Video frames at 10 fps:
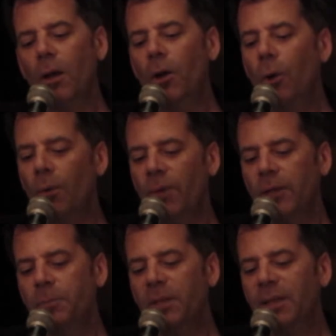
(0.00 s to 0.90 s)
no
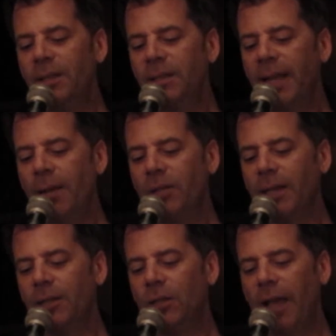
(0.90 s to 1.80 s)
offense, but this sounds
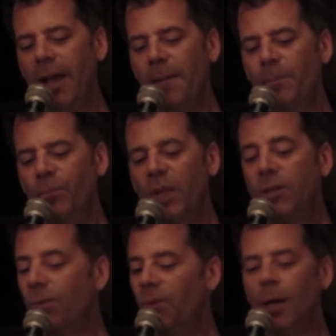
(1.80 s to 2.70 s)
like a scam.
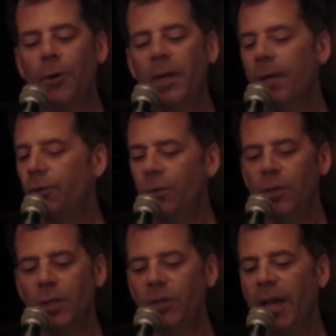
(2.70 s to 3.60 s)
It's a very
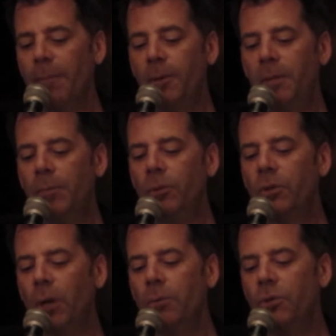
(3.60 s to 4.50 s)
interesting scam, but people
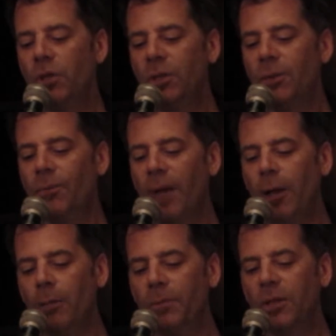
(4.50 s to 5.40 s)
don't just
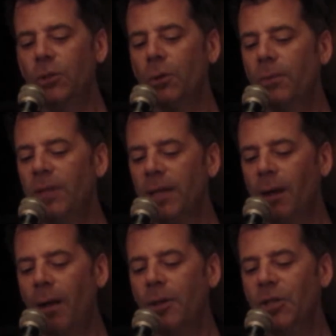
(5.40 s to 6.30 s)
develop this sort of
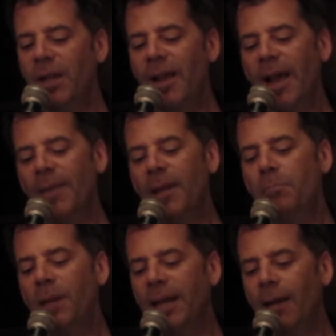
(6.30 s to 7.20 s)
technology and then
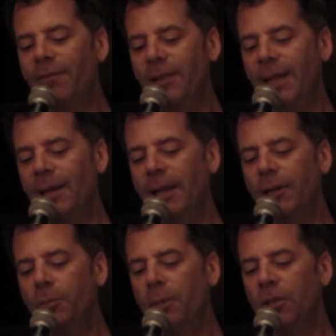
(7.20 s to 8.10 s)
benevolently
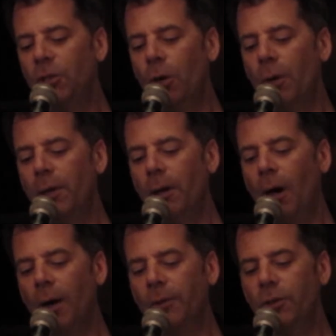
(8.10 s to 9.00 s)
to bestow it
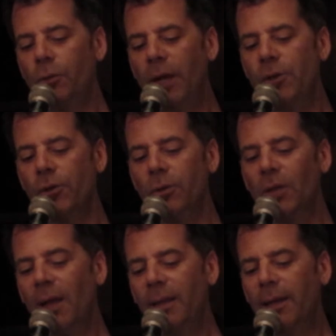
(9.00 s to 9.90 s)
on
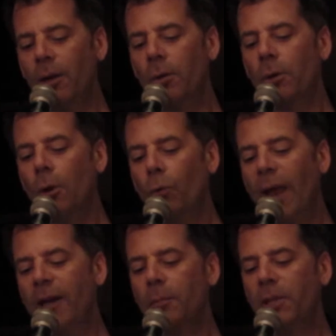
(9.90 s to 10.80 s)
strangers, let alone
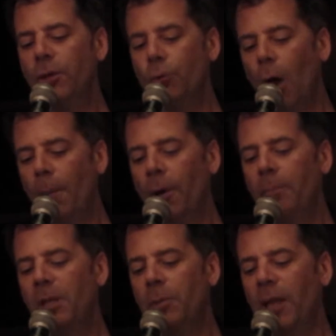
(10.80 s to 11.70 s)
randomly drop it
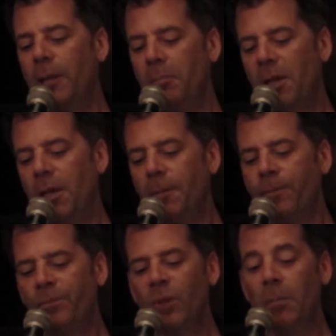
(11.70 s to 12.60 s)
on people like me.
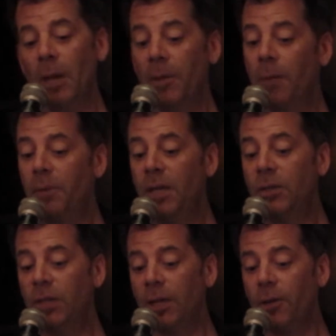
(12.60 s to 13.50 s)
Maybe I'm being
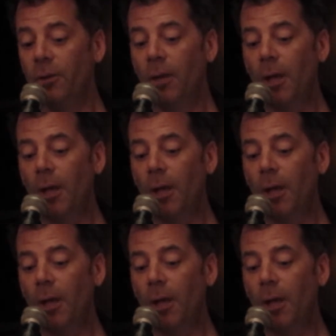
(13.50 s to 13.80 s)
cynical,